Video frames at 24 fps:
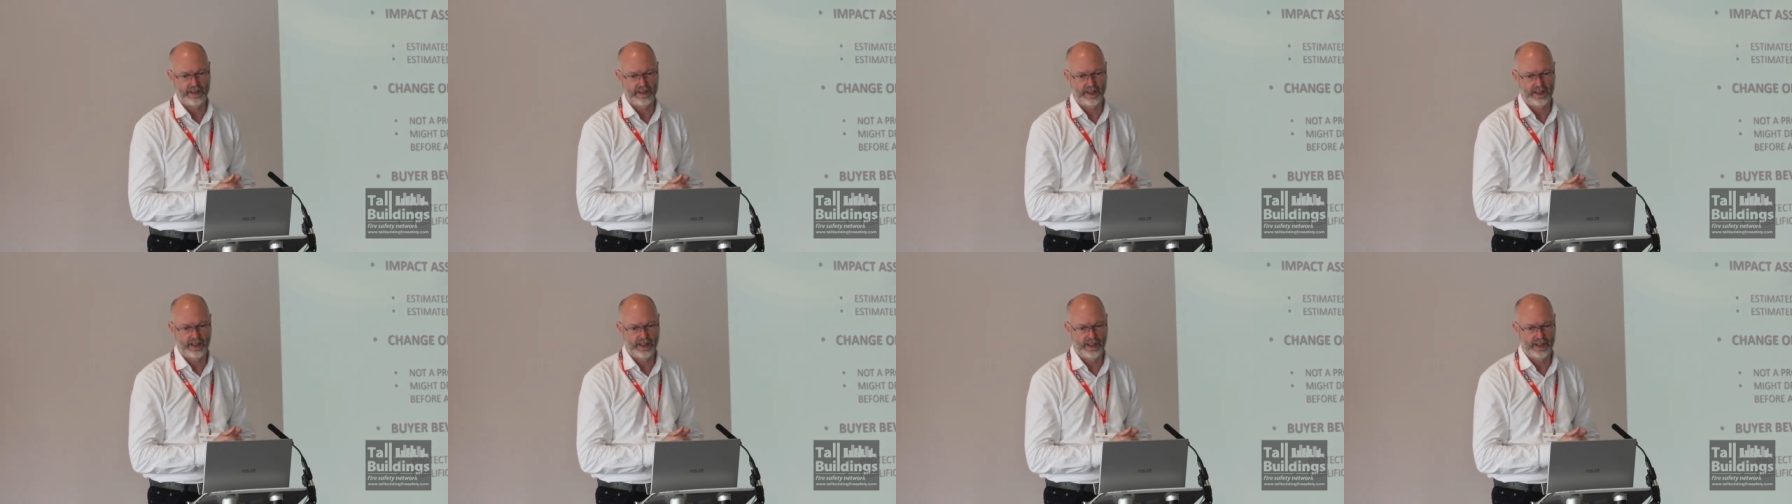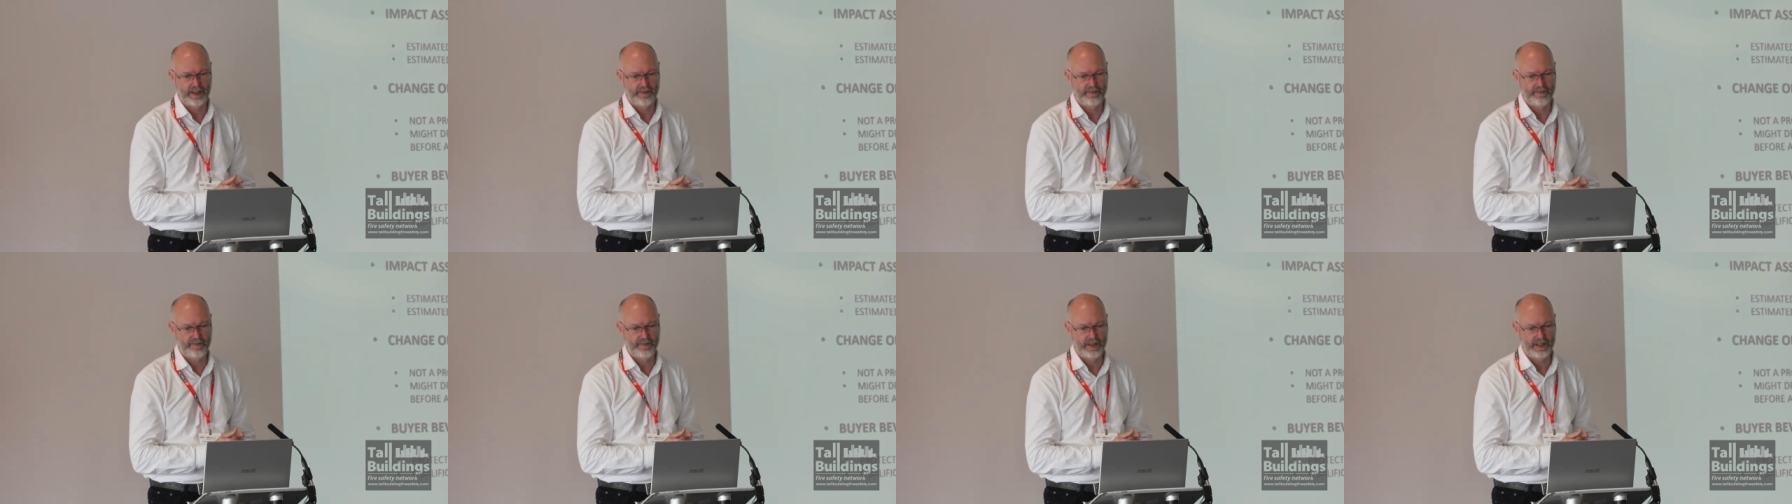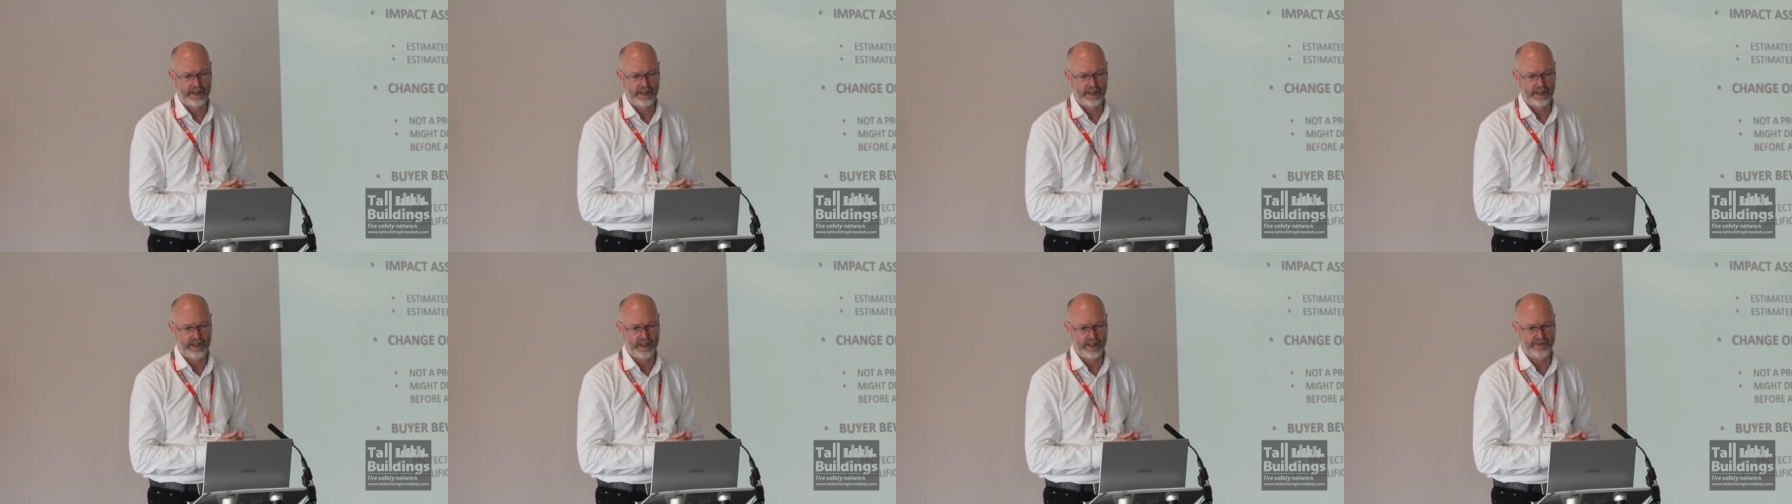Um,
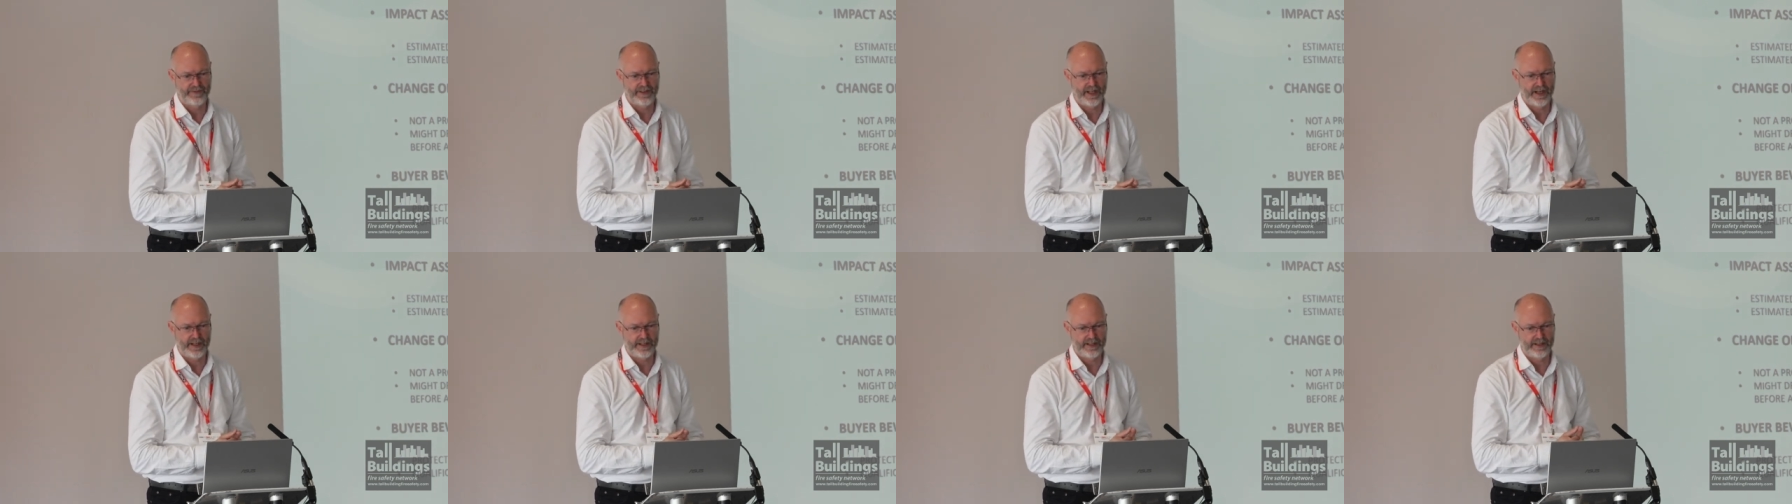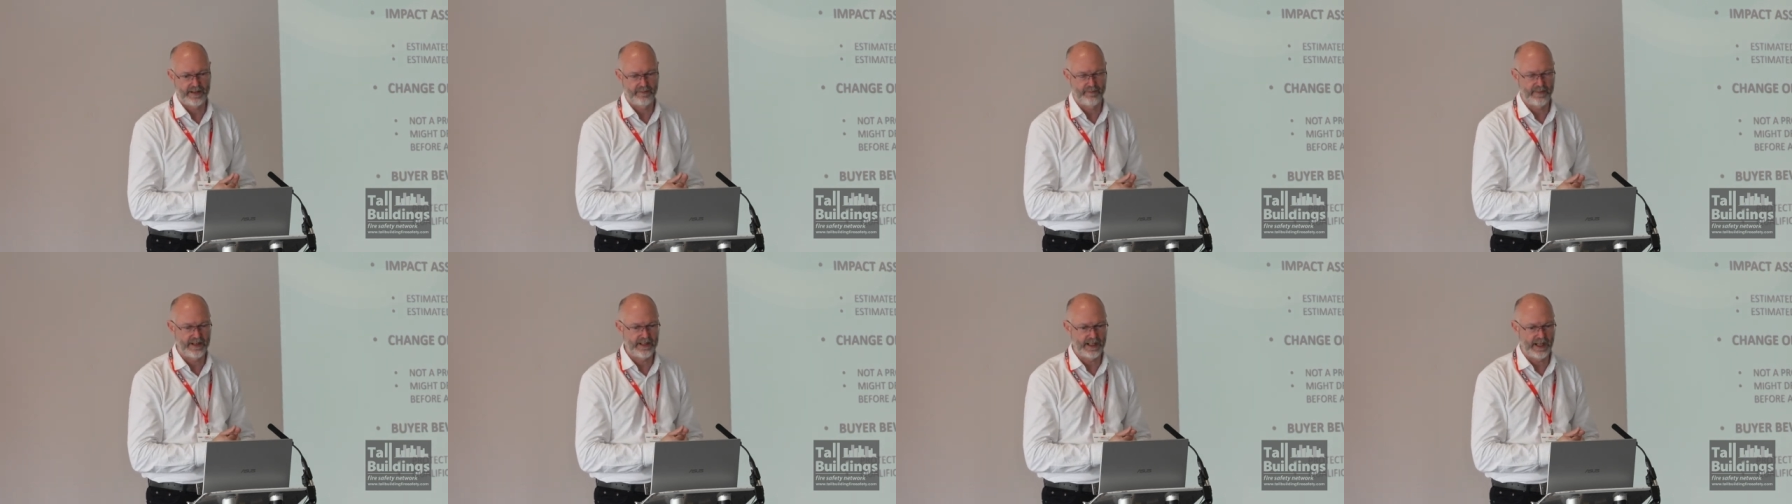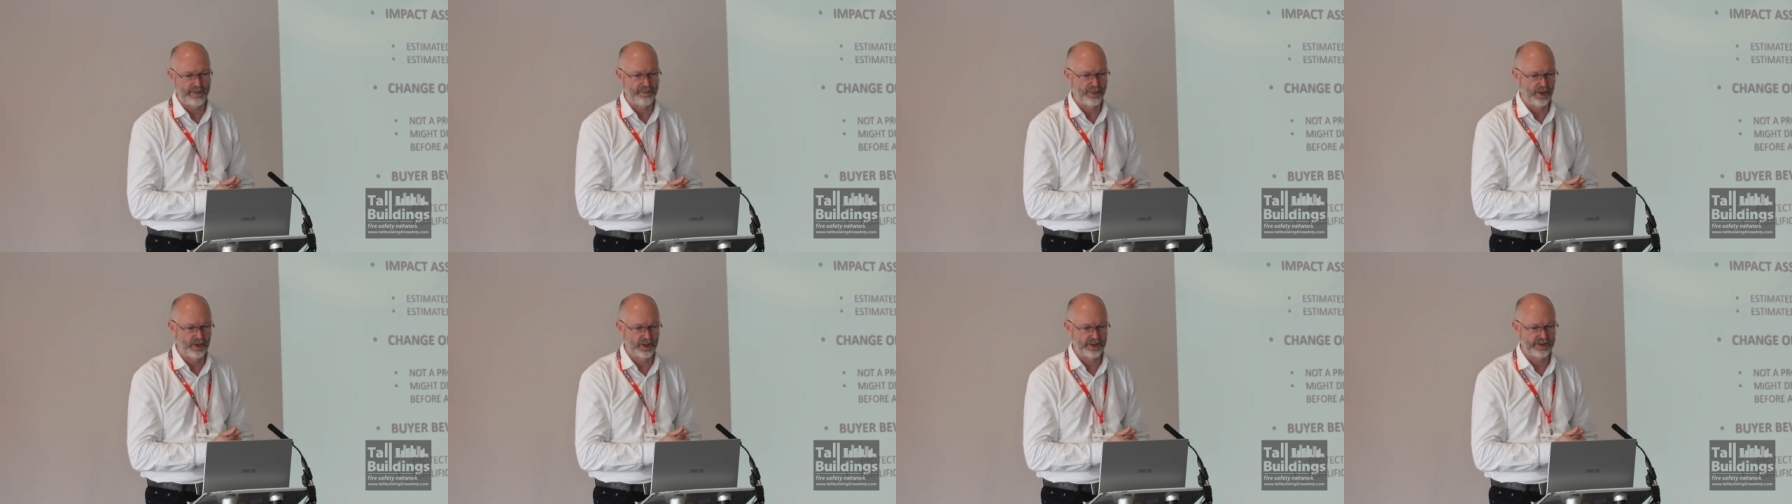I've yet to meet a
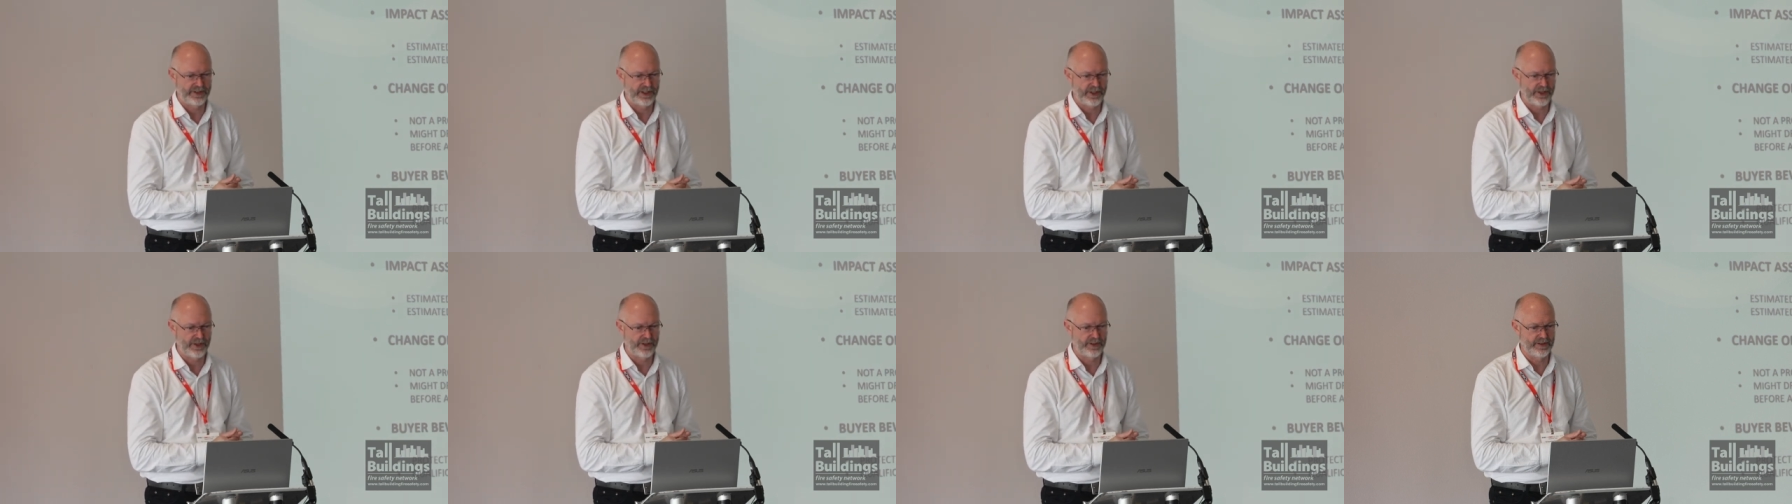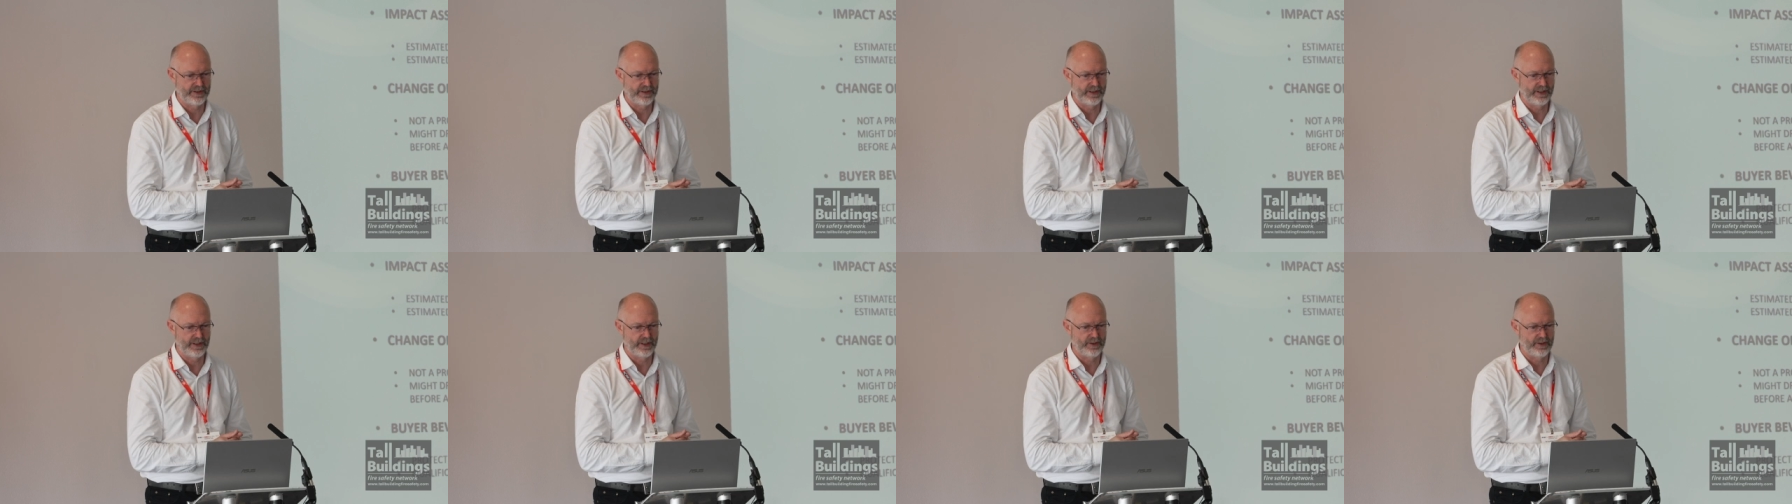politician